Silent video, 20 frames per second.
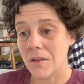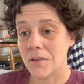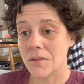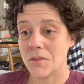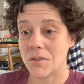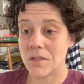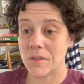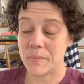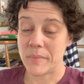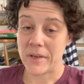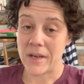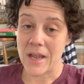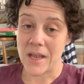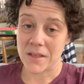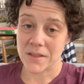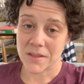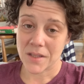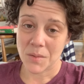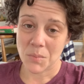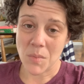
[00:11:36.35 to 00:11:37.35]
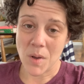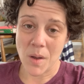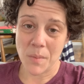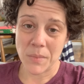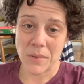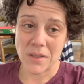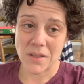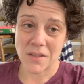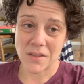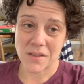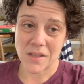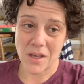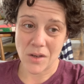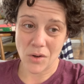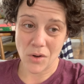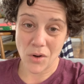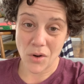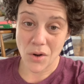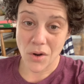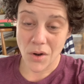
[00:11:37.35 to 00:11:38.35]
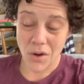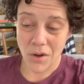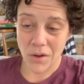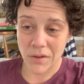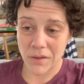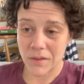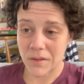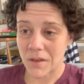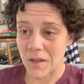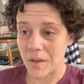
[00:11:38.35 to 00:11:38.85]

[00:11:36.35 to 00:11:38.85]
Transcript: She's been asking mommy, does that hurt?